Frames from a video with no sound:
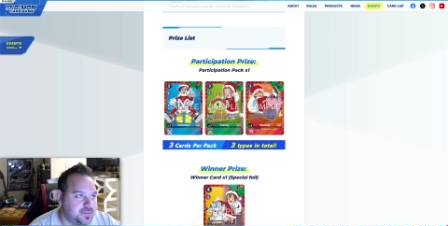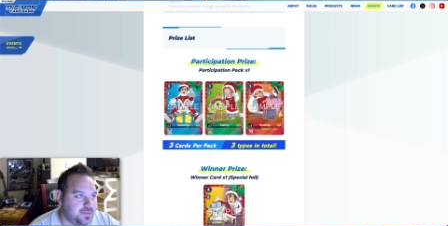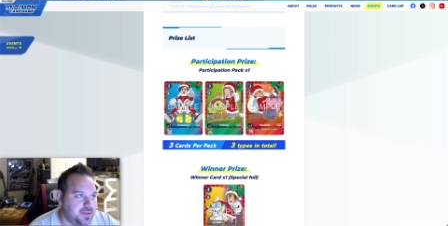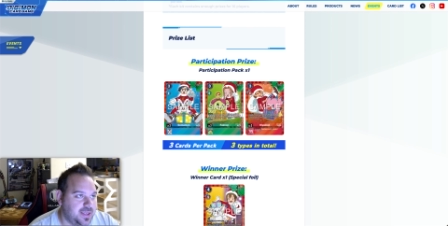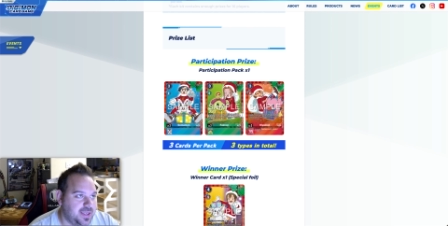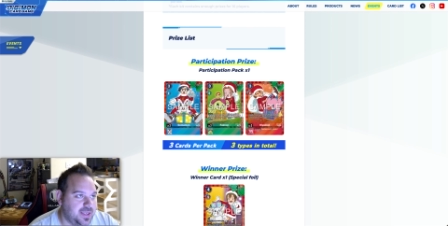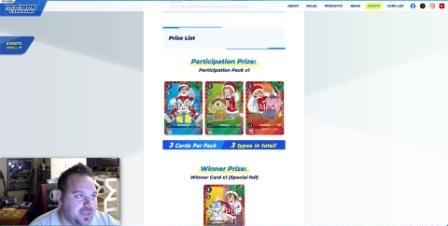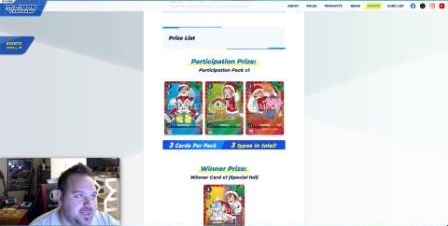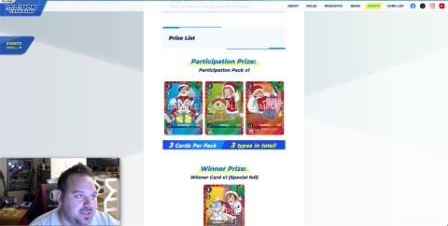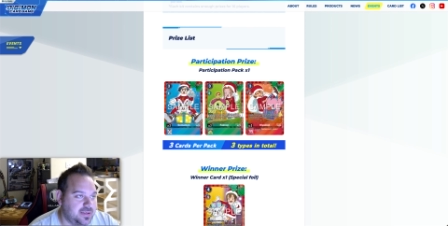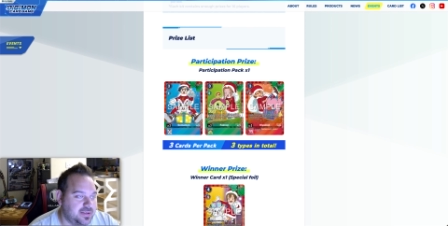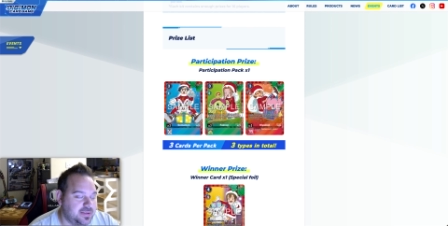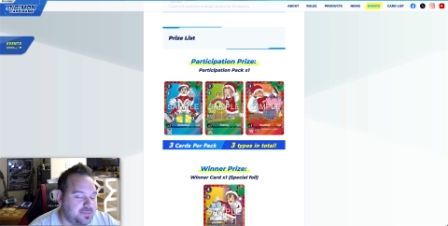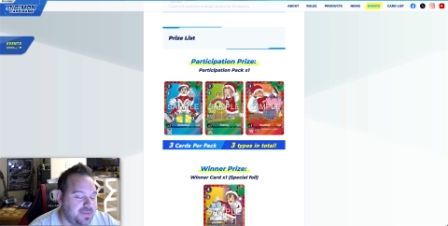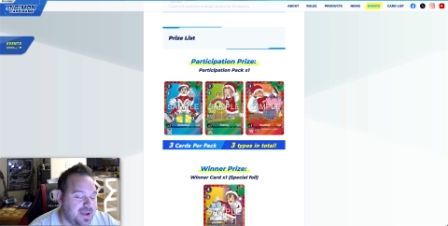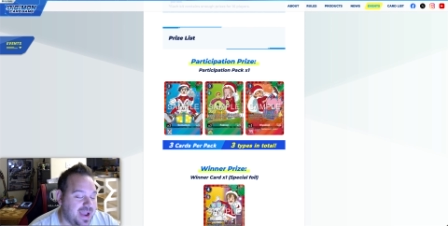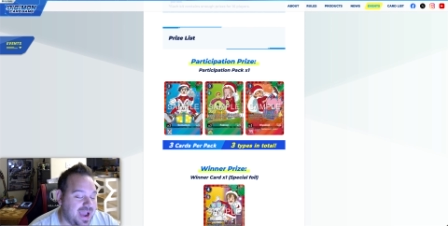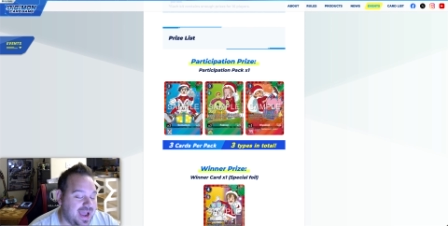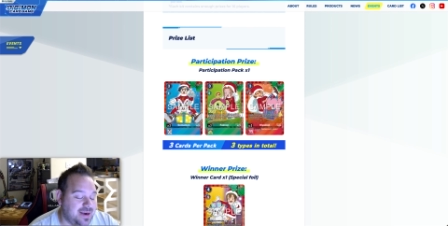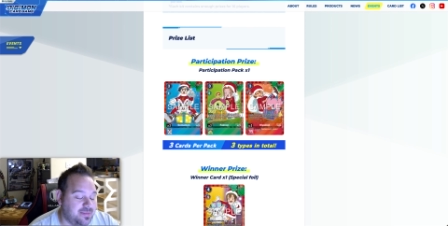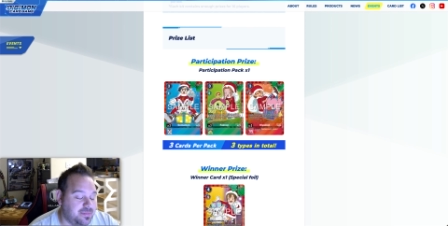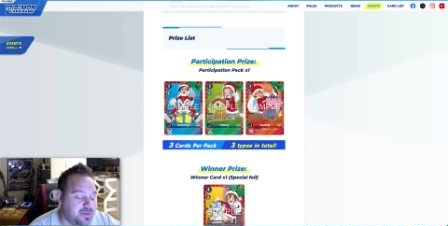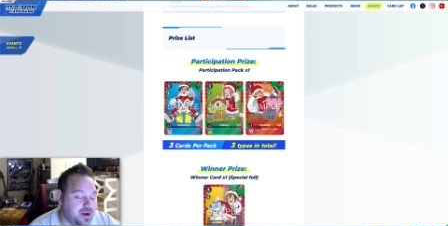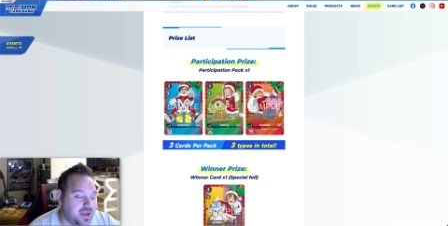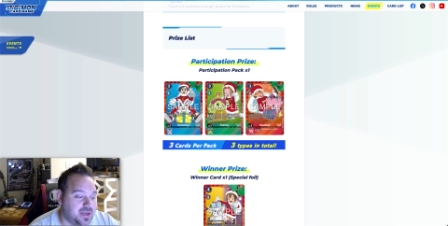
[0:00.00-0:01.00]
and
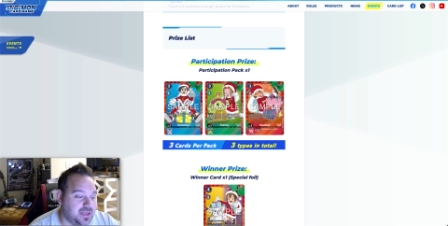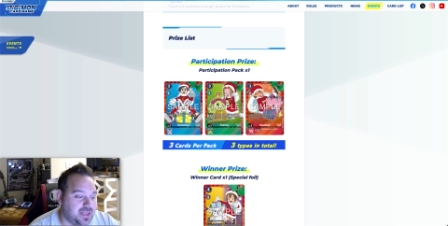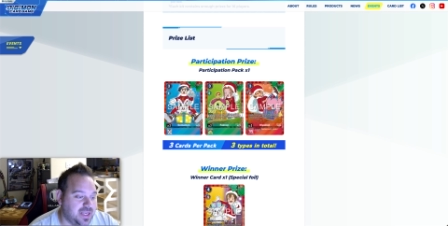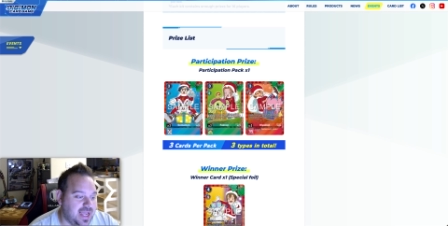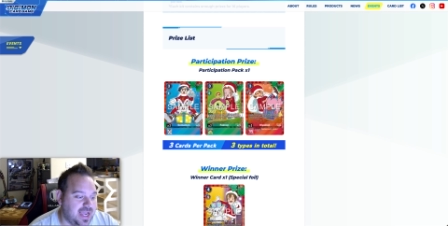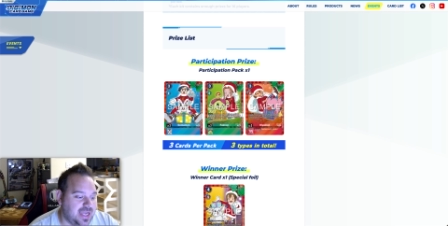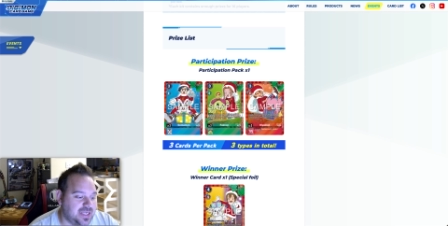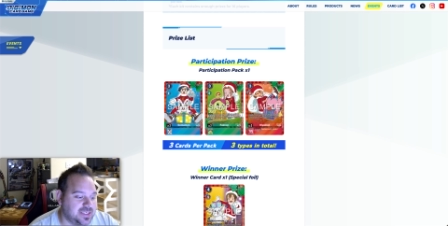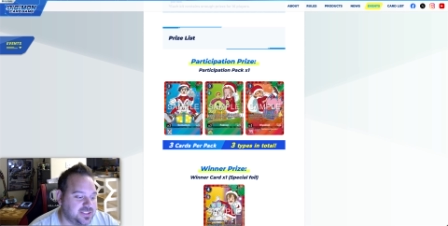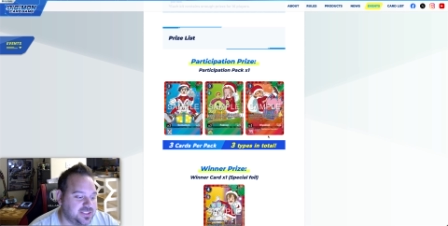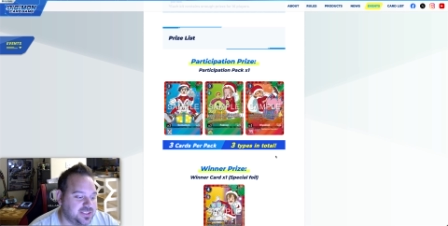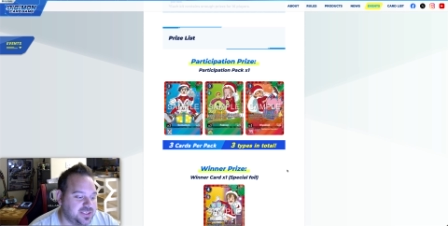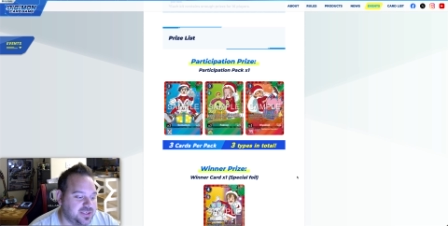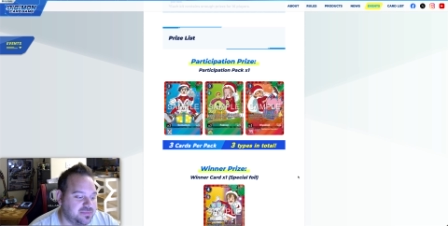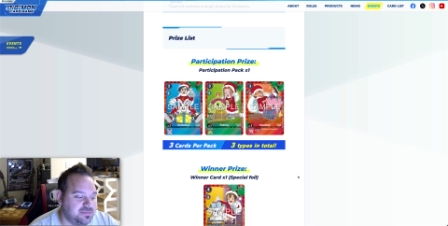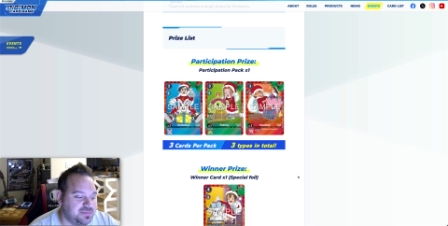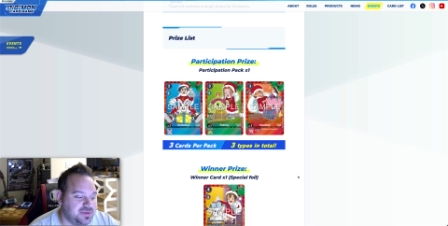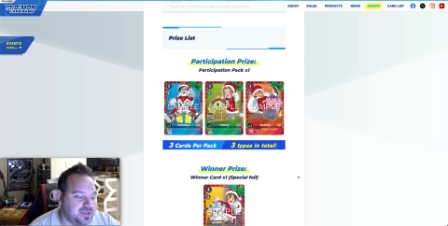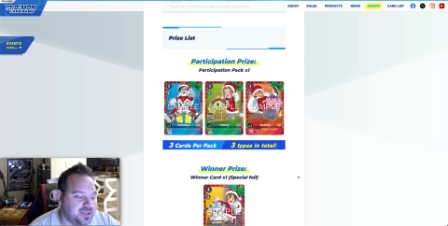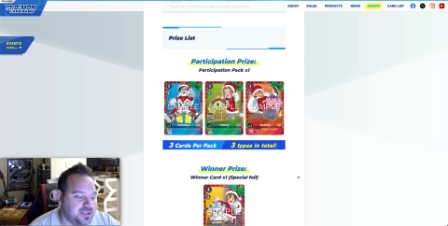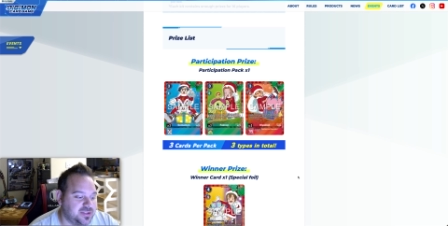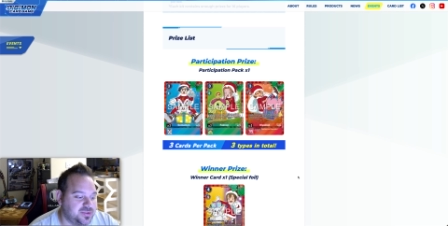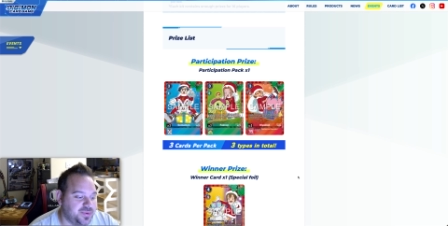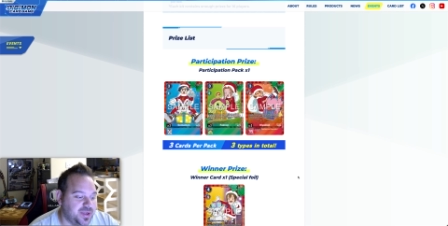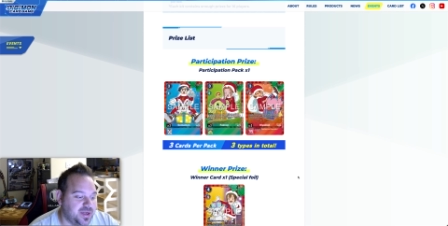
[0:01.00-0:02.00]
Patamon last year,
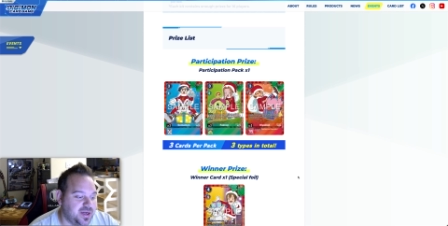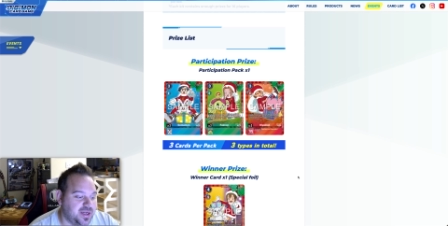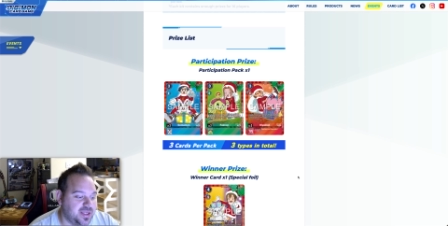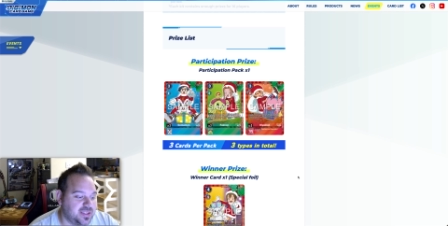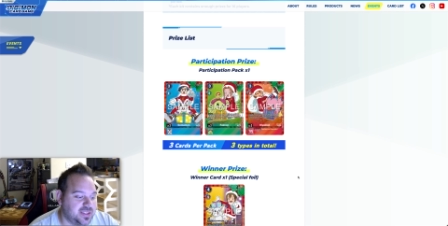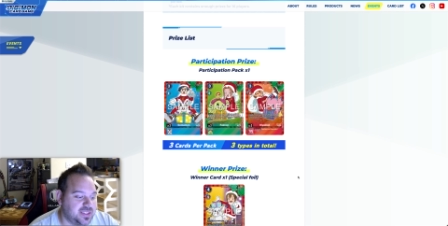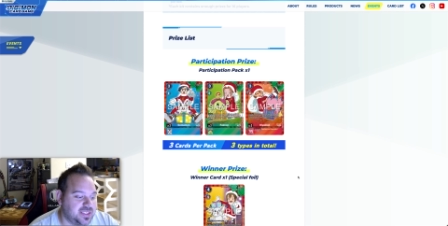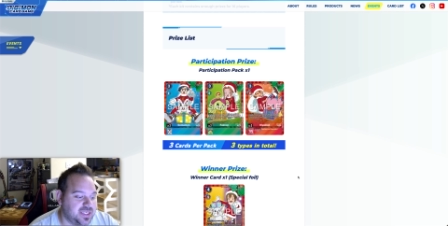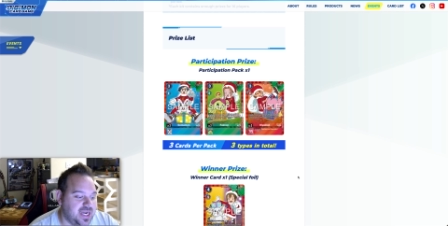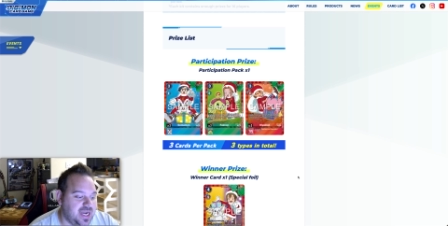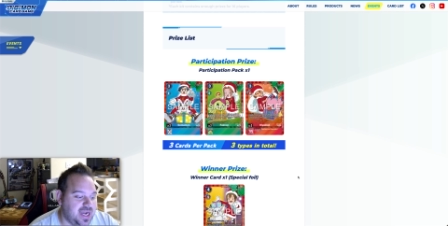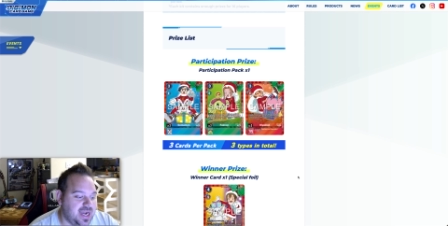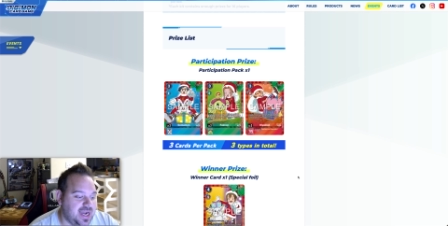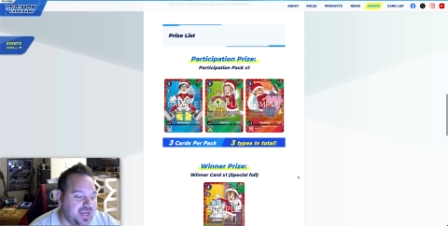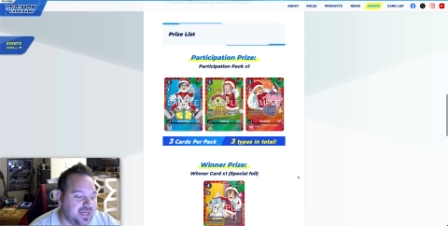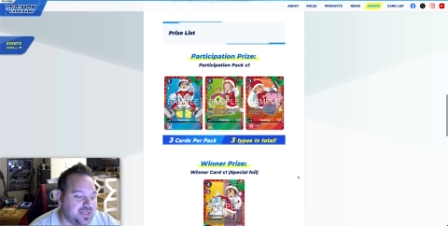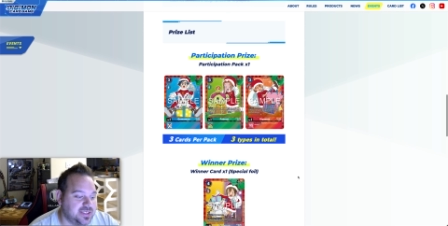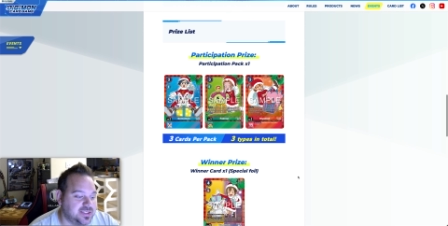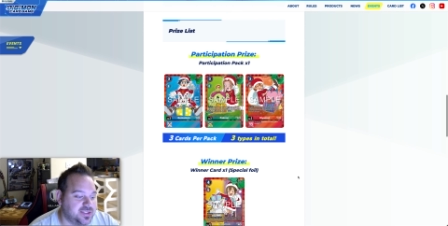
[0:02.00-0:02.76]
plus we got Tai.